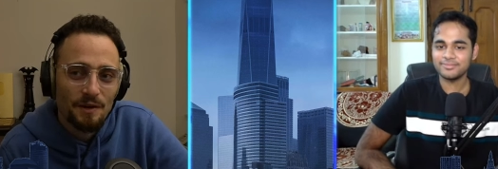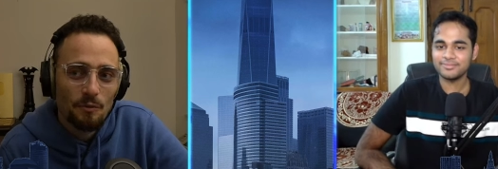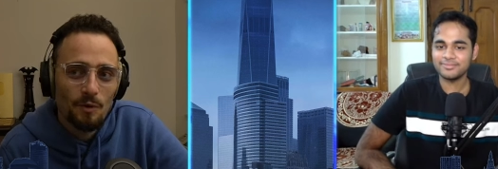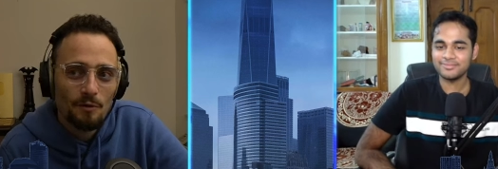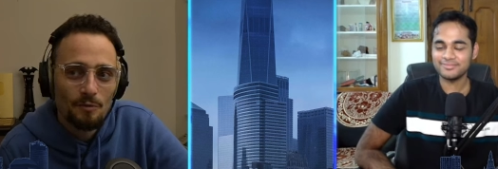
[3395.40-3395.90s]

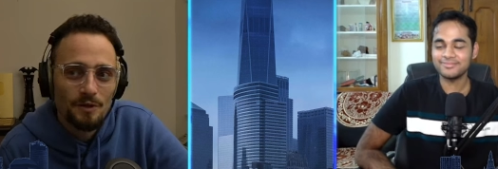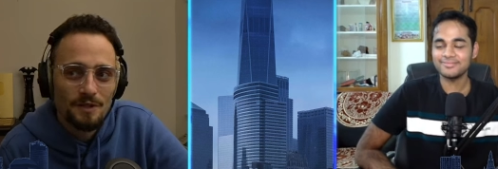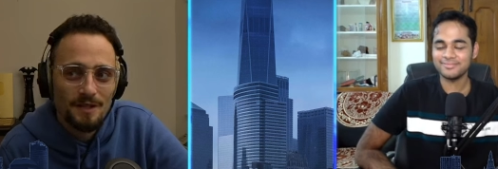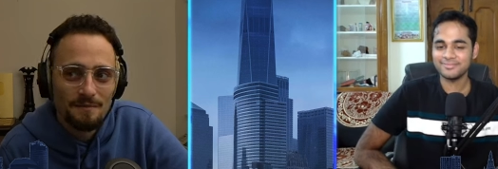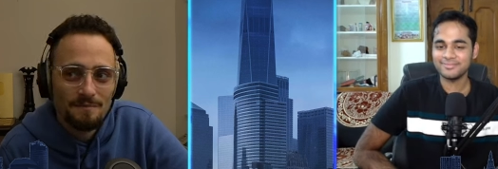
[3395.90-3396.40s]
Speaker 1: What were
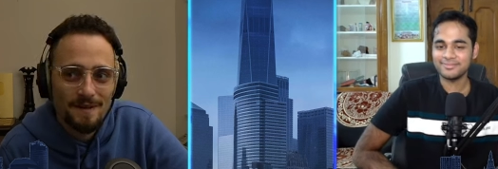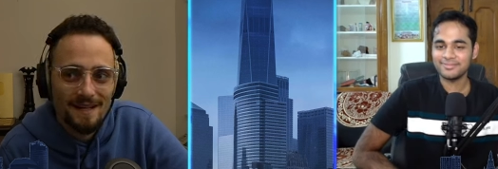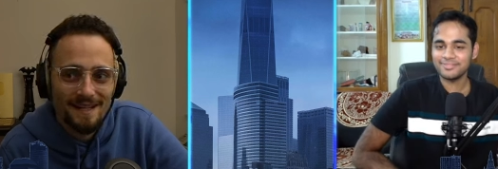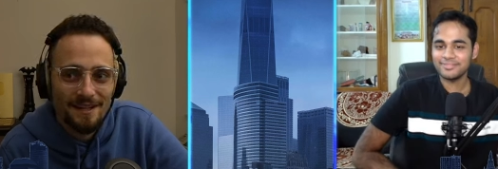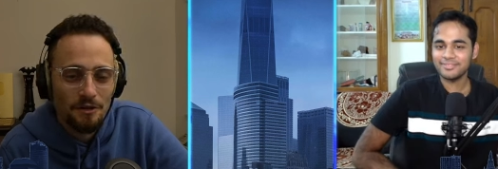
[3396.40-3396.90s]
some
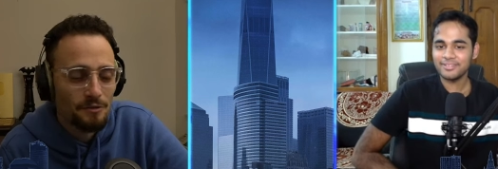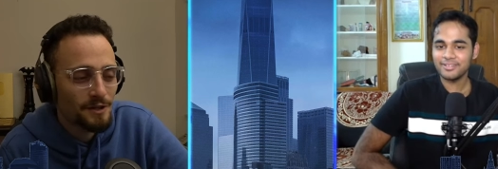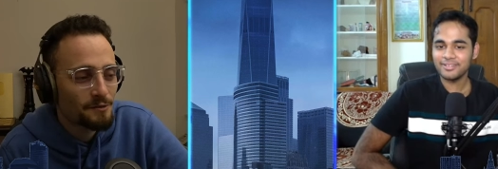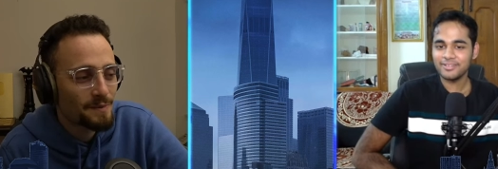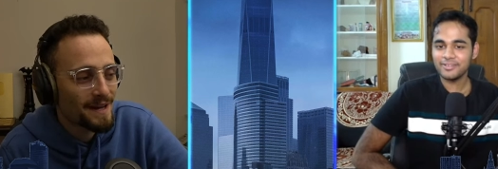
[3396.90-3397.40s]
uh,
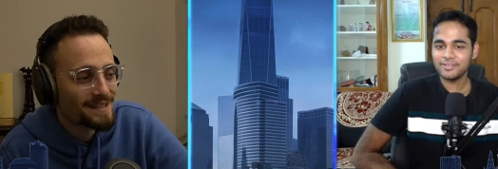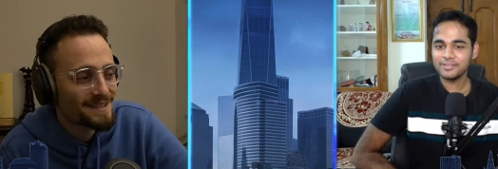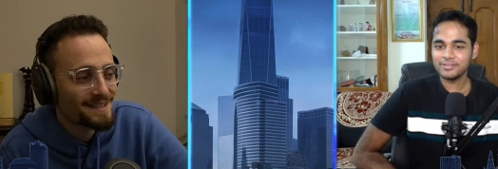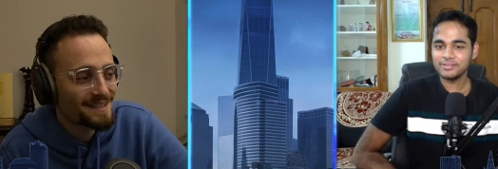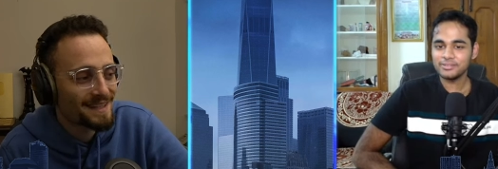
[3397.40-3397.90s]
career
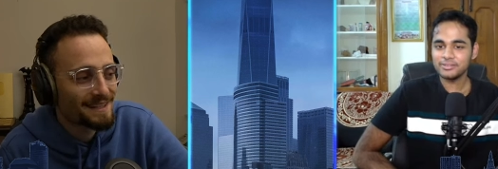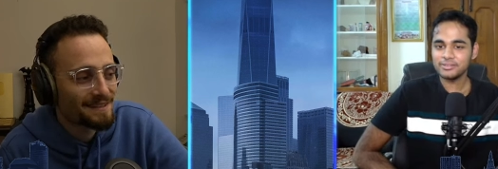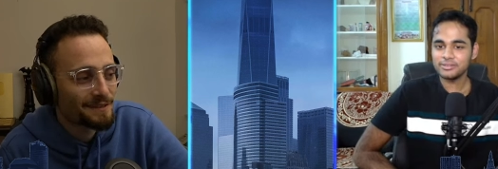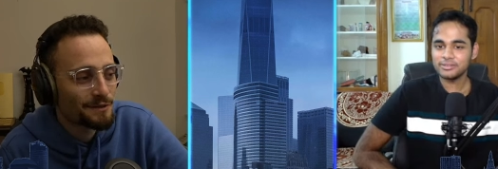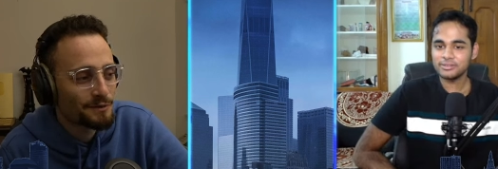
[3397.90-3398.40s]
paths
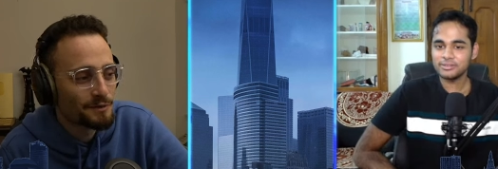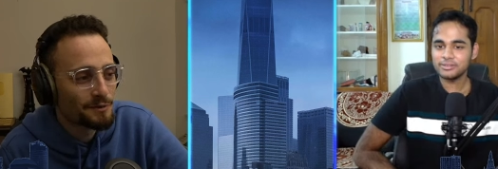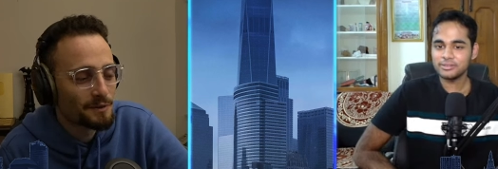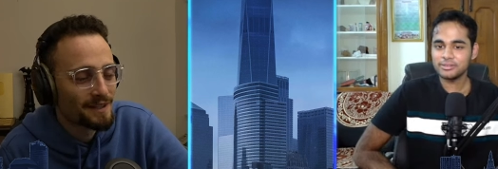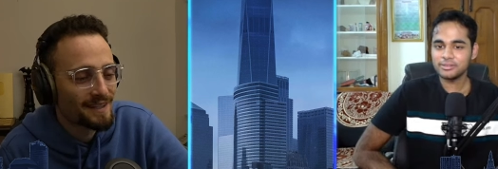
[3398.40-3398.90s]
that you
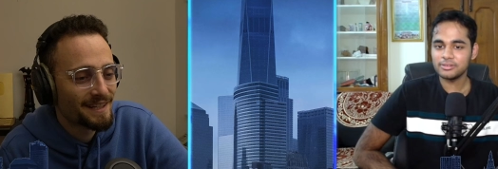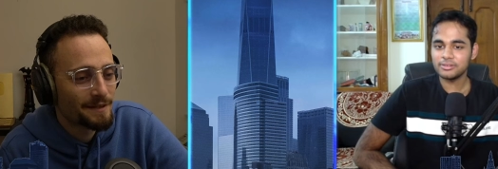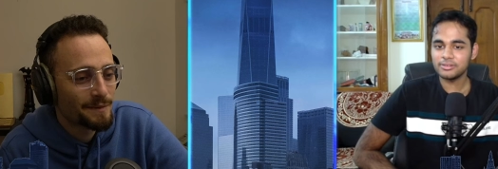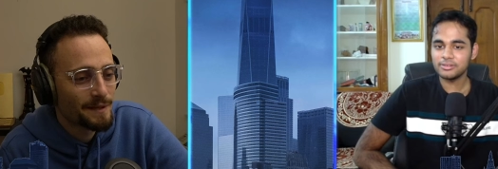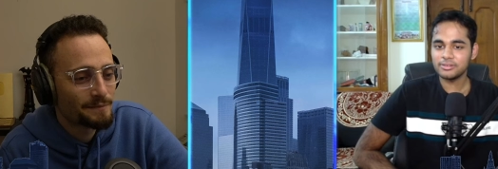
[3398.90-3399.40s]
you were
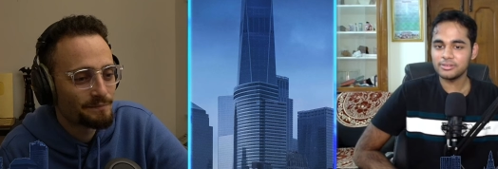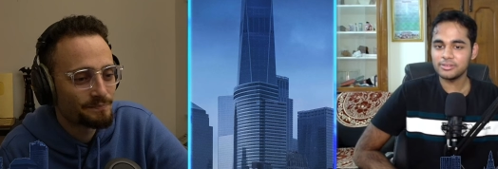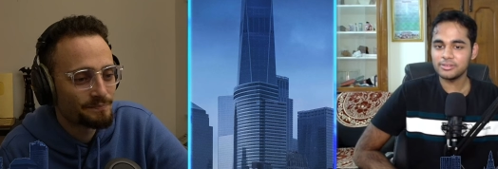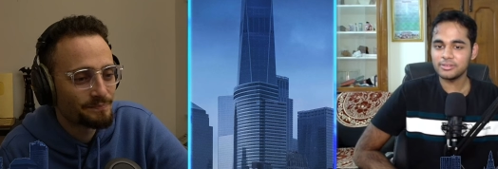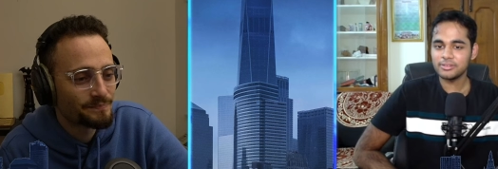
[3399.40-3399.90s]
thinking about?
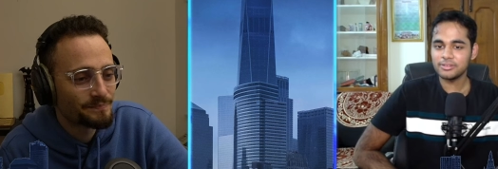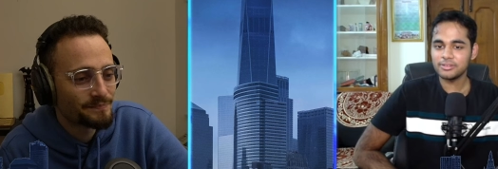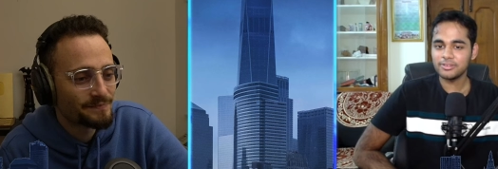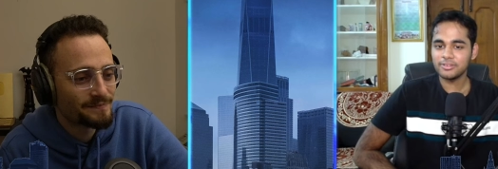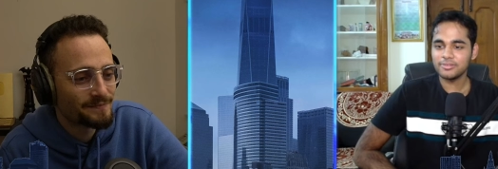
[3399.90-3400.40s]

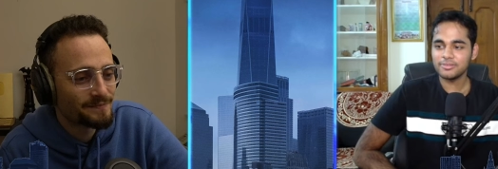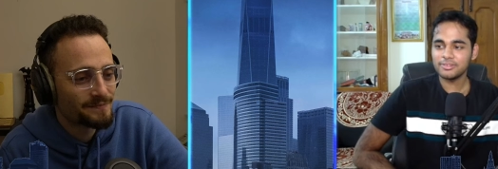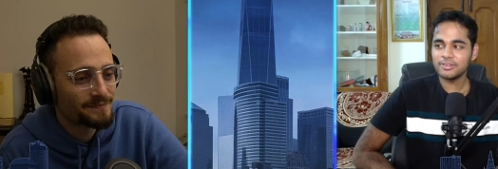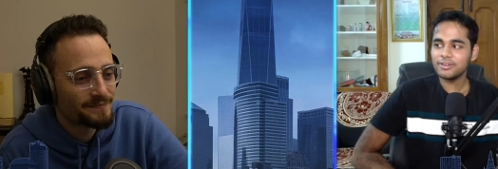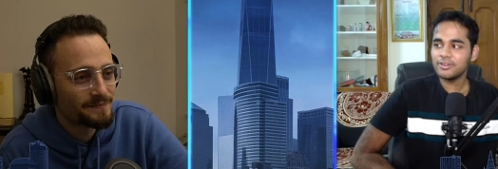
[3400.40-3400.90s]

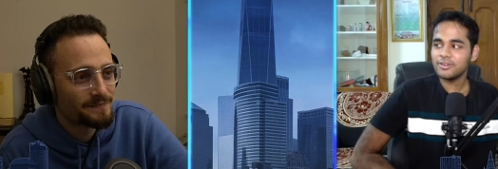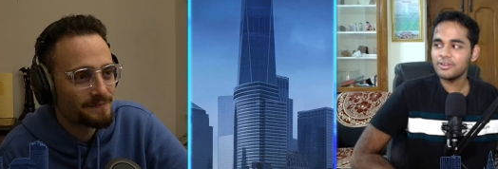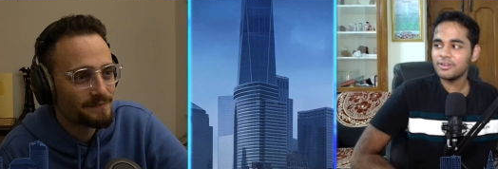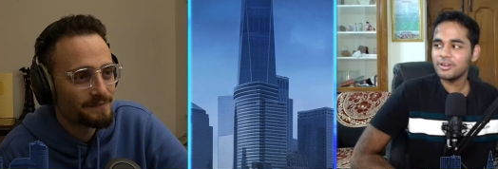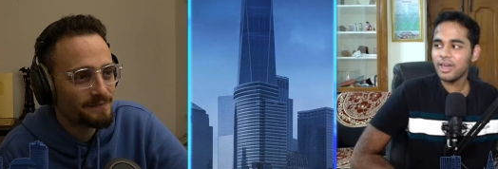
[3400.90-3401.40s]

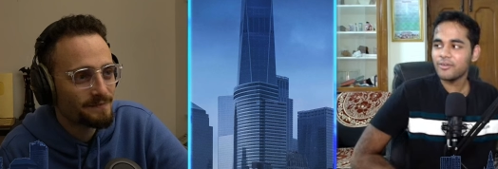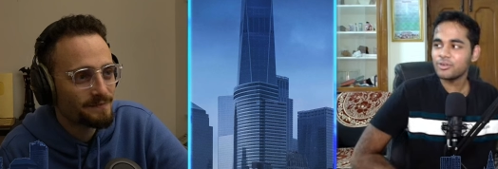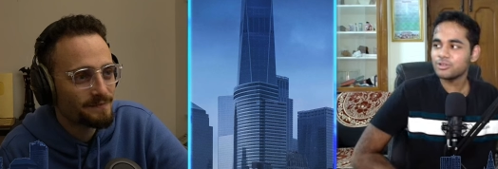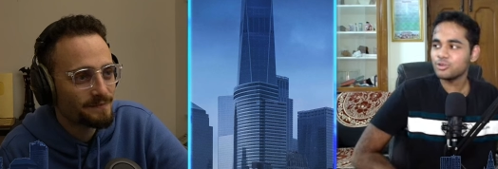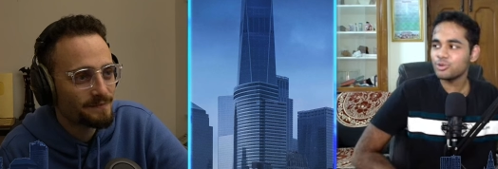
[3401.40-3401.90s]
Speaker 2: Uh, I
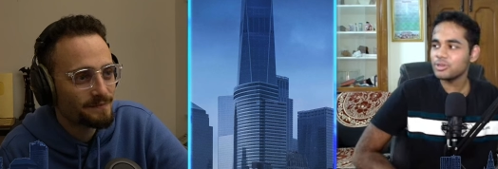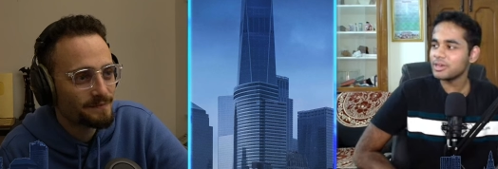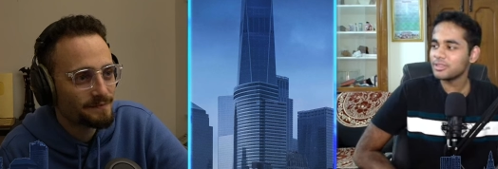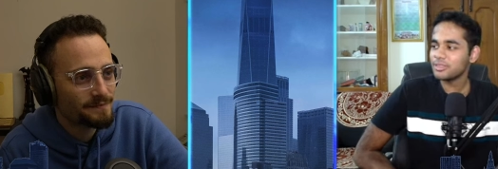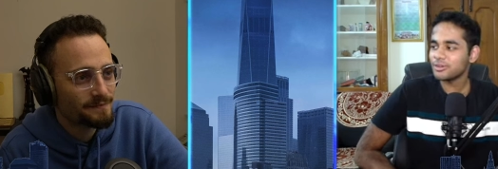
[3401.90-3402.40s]
was too
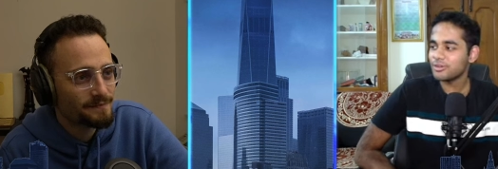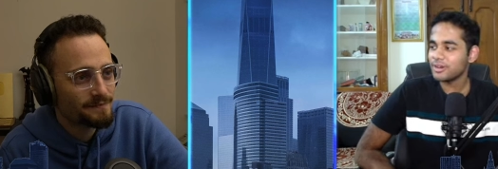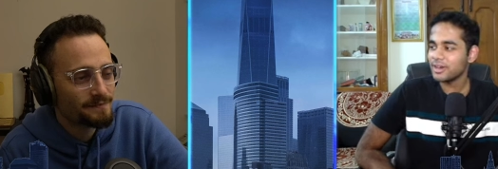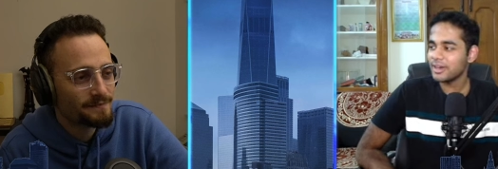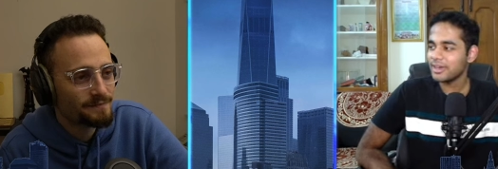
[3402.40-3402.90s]
young, so
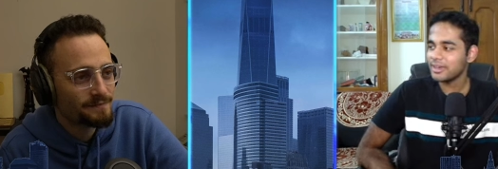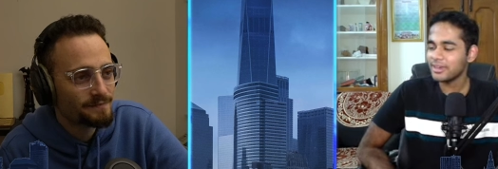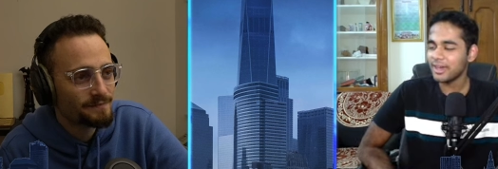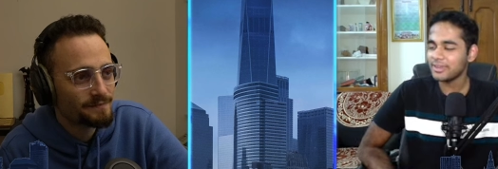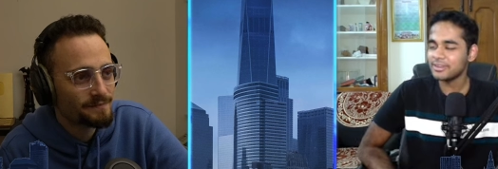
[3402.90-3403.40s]
I
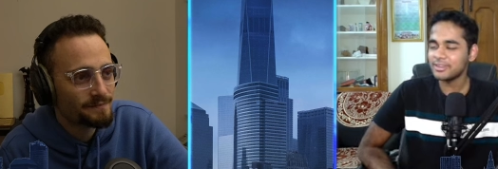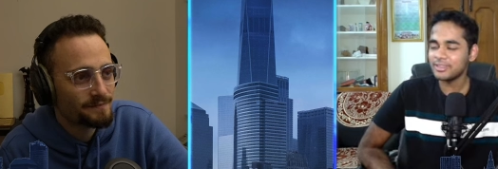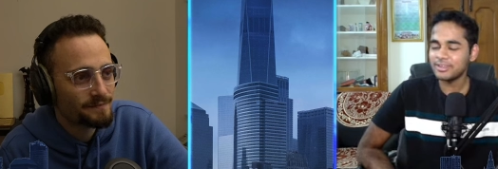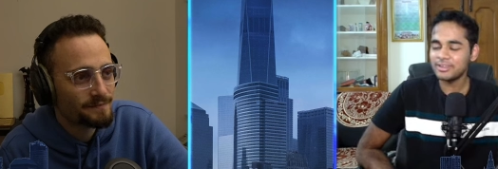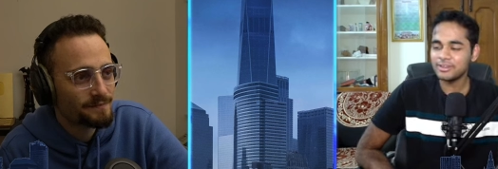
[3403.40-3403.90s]
hadn't
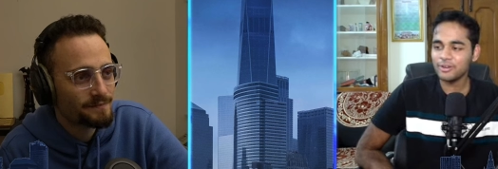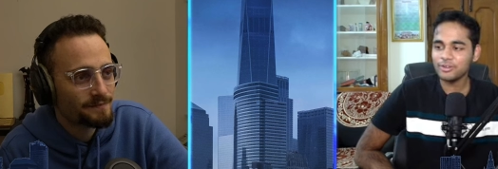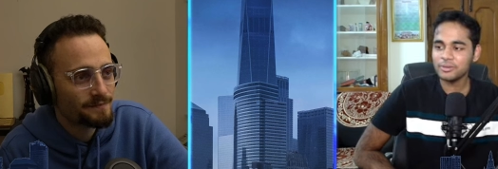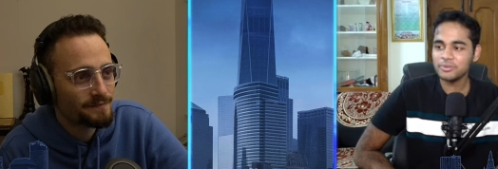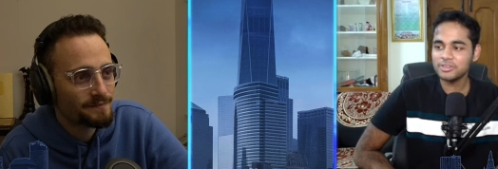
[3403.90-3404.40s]
really
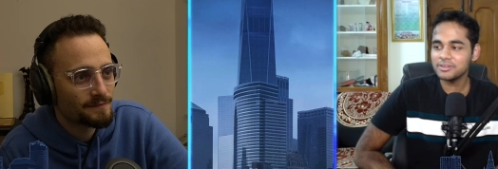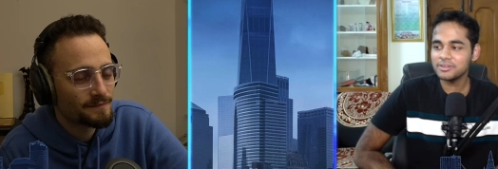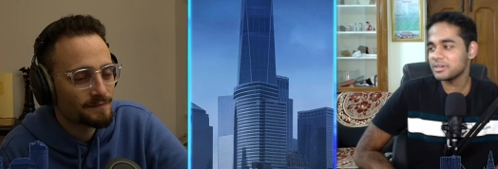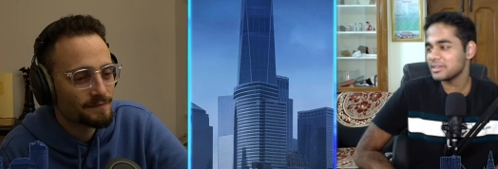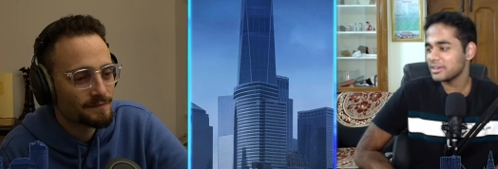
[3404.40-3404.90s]
thought about it.
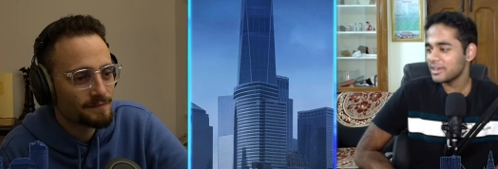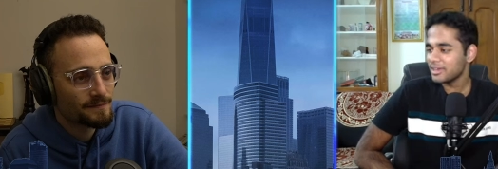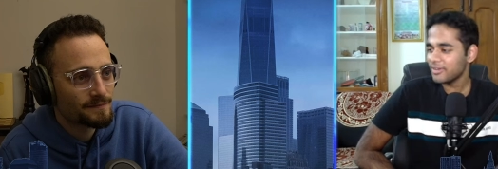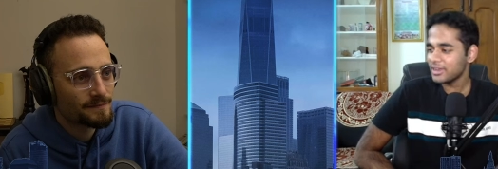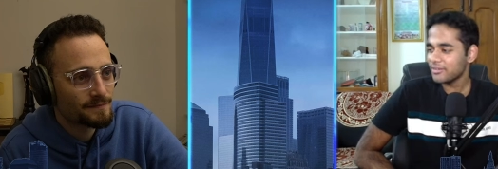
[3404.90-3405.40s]
But
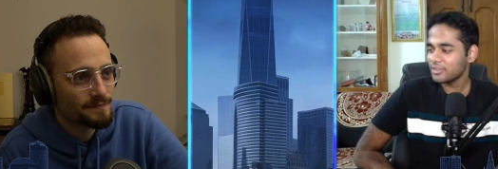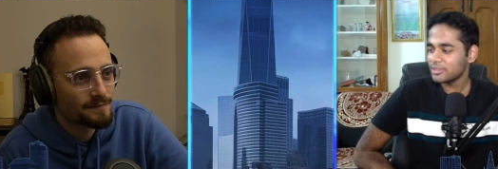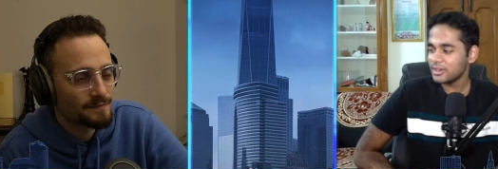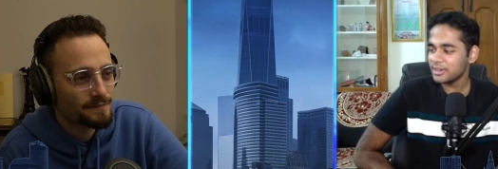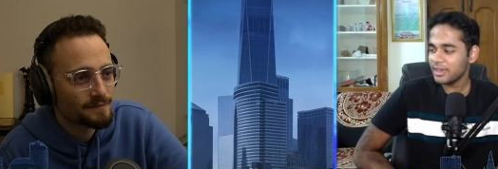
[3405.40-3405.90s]
when I was
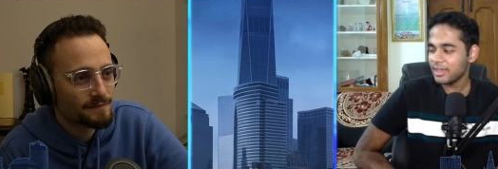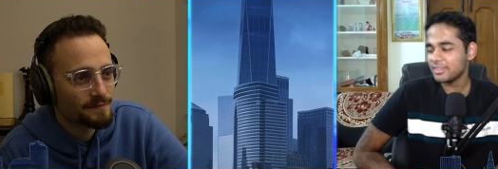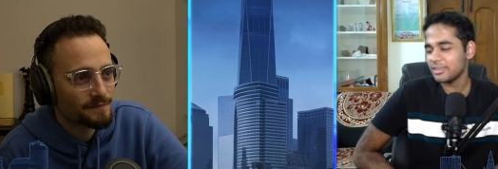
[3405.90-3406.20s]
young, at